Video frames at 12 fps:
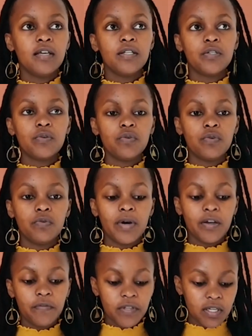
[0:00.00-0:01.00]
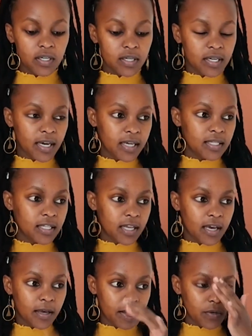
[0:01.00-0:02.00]
So one of the guys
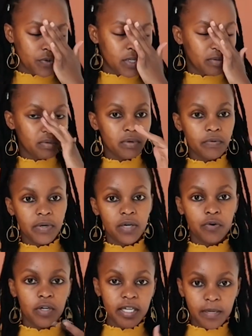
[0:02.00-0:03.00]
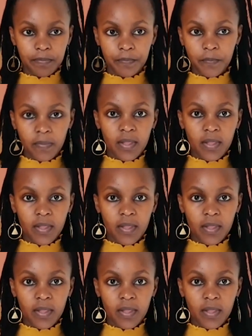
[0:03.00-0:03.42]
there that was helping me weigh called him.